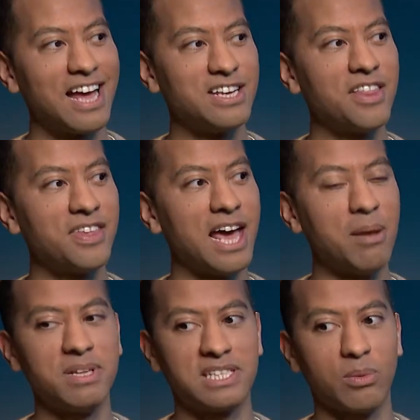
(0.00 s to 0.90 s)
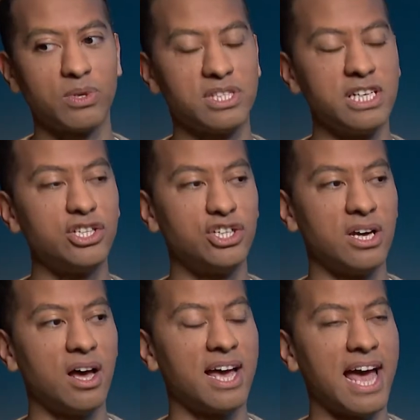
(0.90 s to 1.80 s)
And then the elements that were
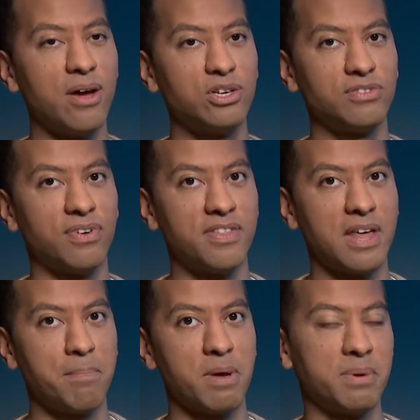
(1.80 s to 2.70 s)
CGI, how did you find that bit?